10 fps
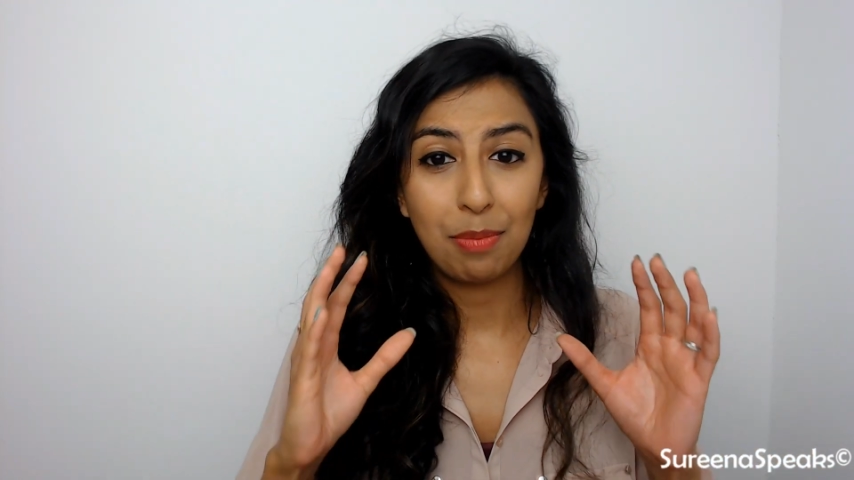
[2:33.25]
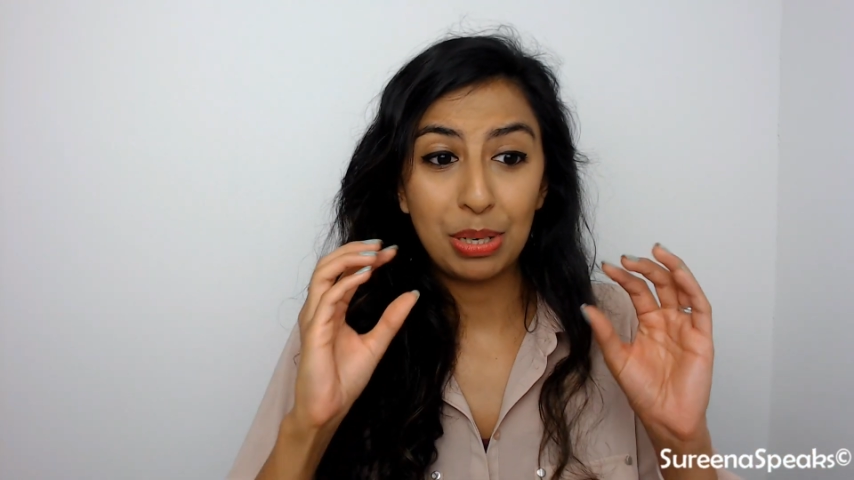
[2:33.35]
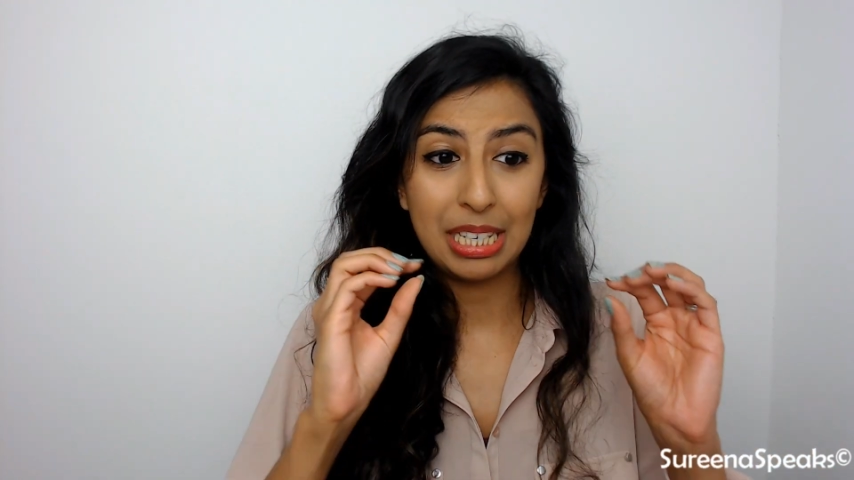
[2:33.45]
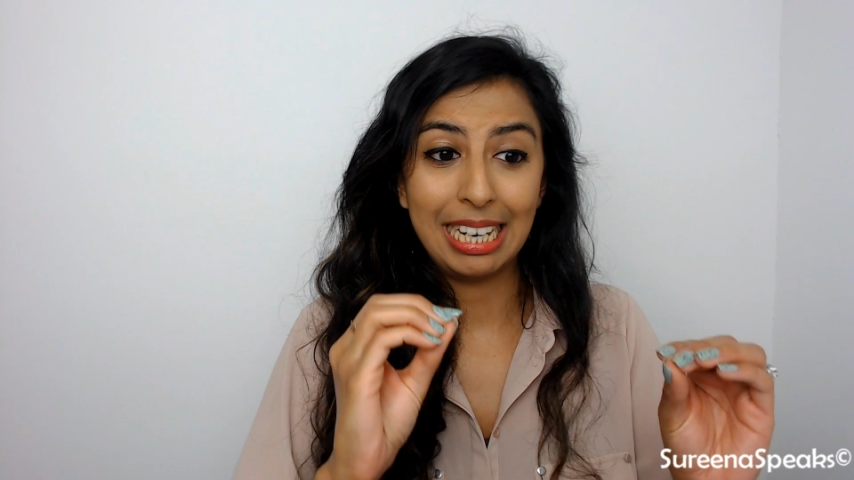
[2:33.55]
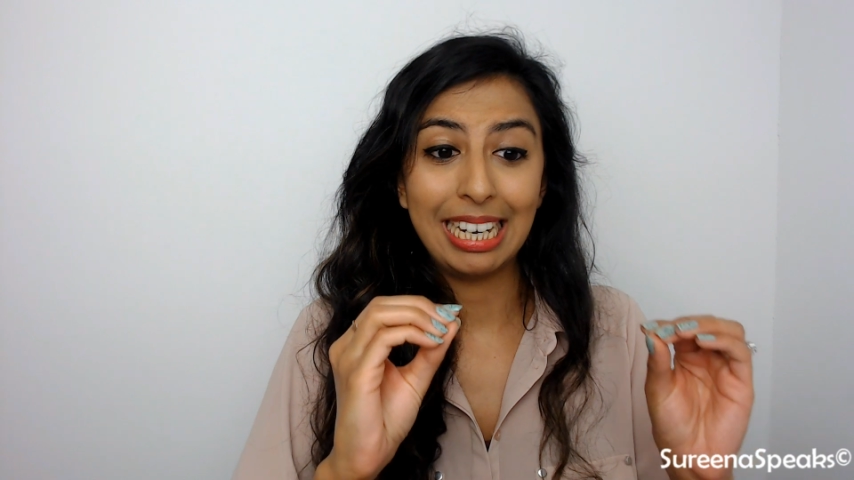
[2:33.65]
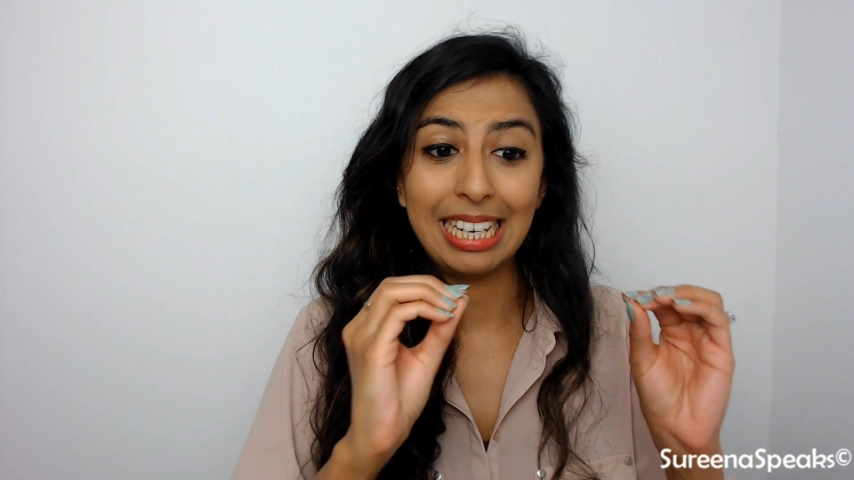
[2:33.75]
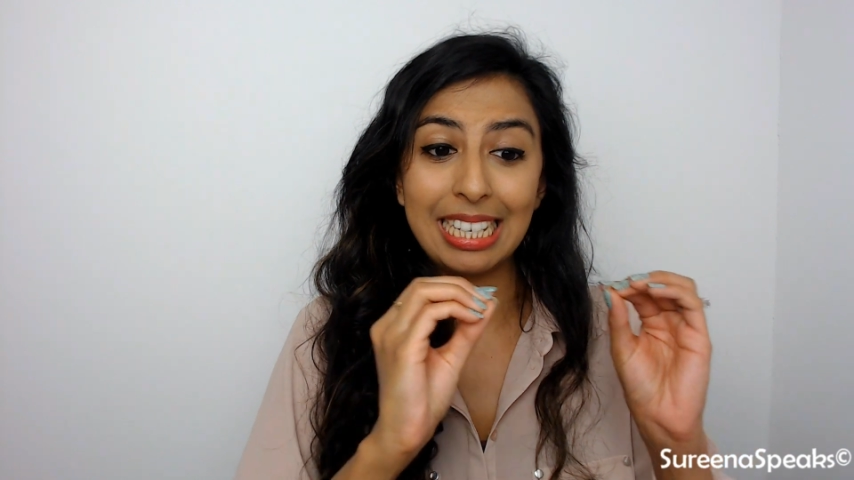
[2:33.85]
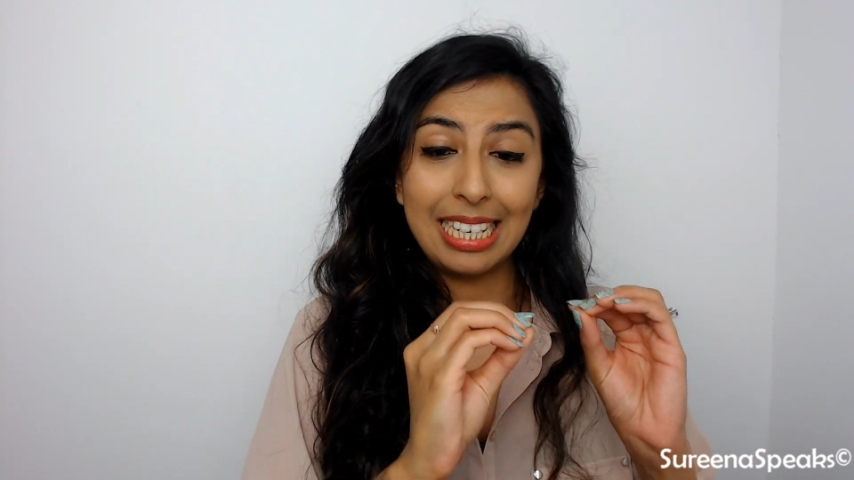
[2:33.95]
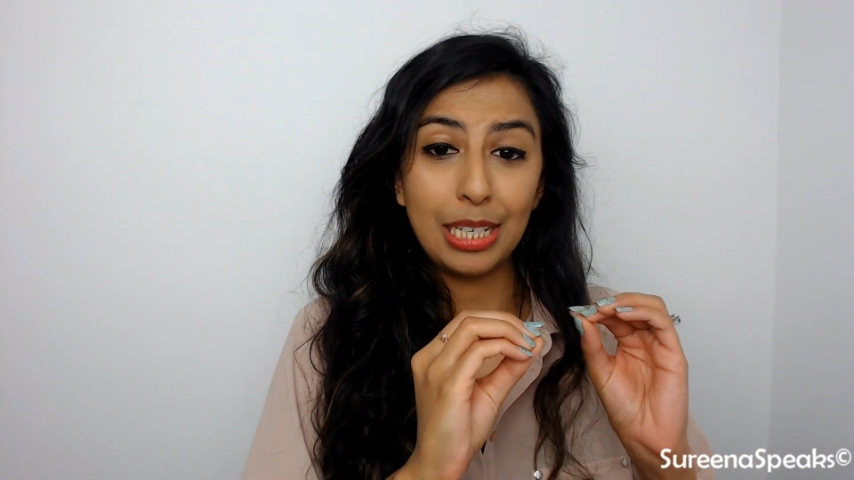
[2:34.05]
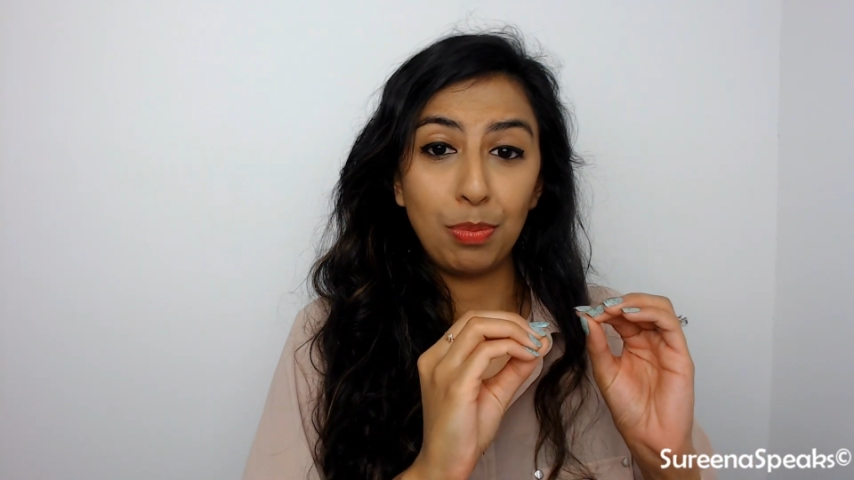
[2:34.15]
particulars
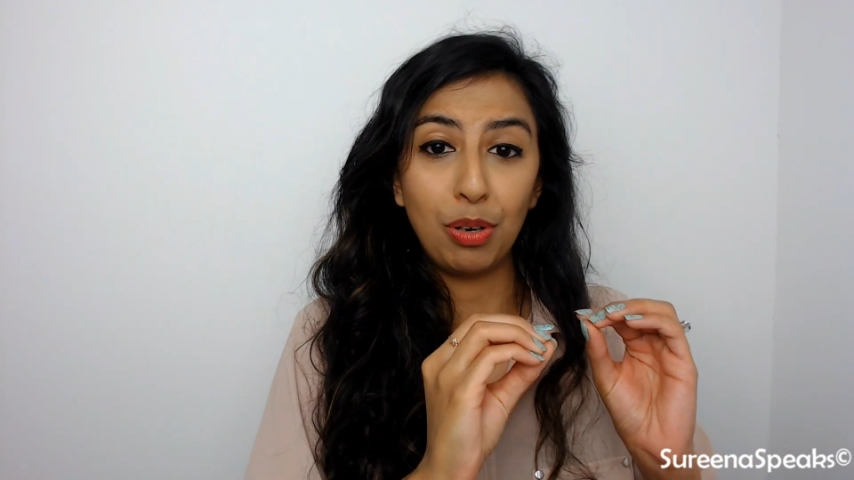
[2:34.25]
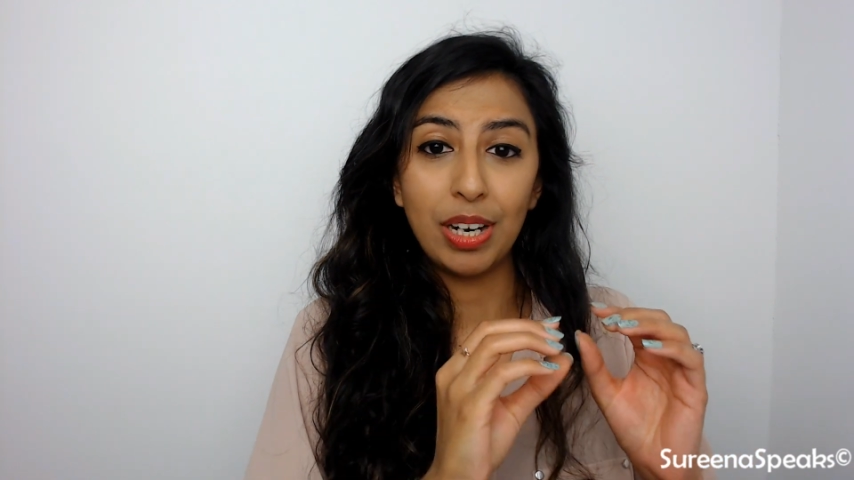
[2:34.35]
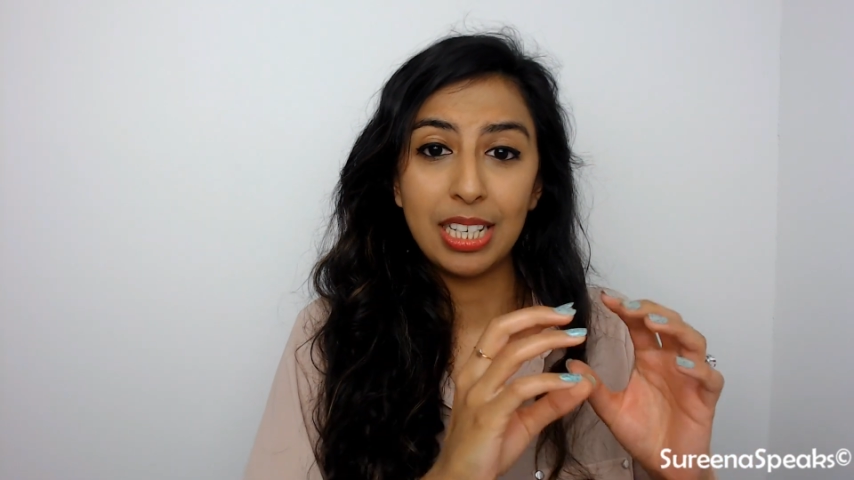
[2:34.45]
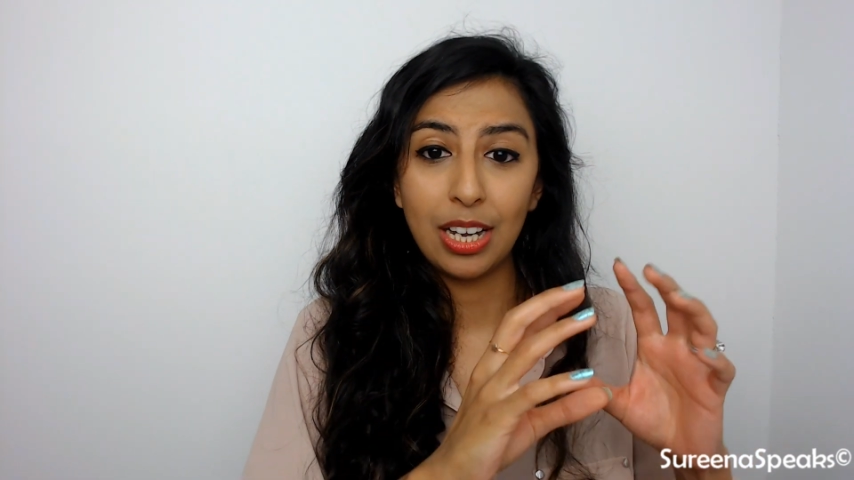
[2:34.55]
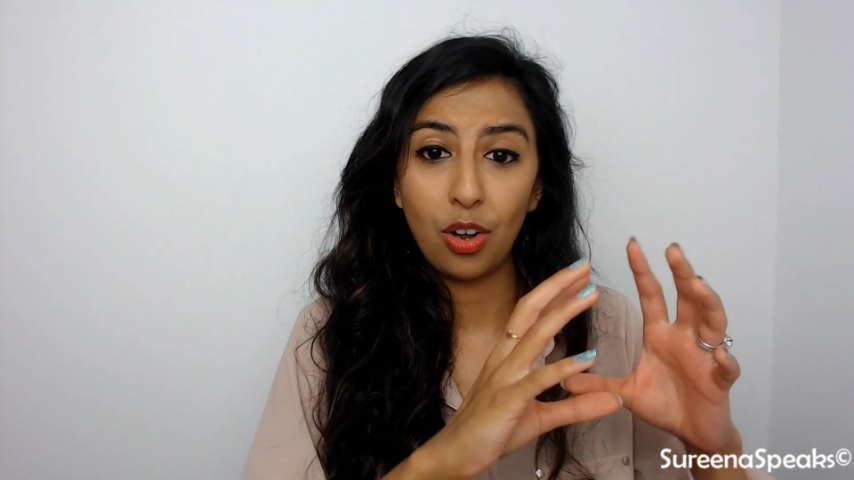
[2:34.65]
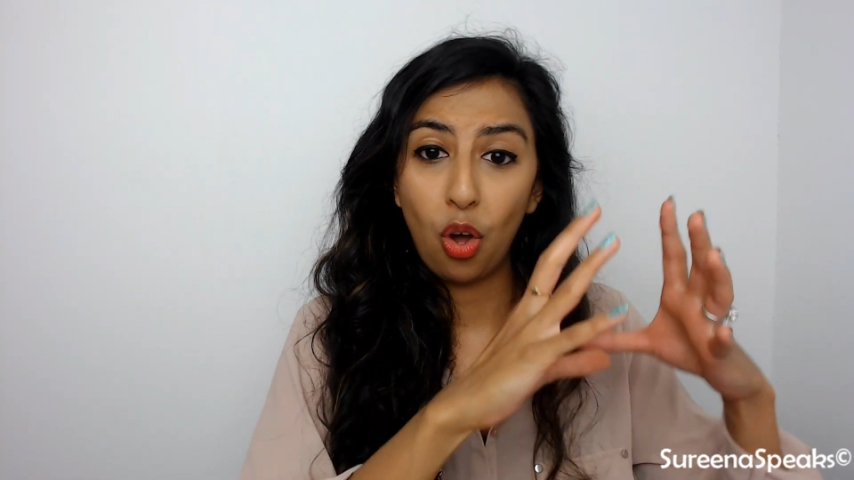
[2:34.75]
need to be written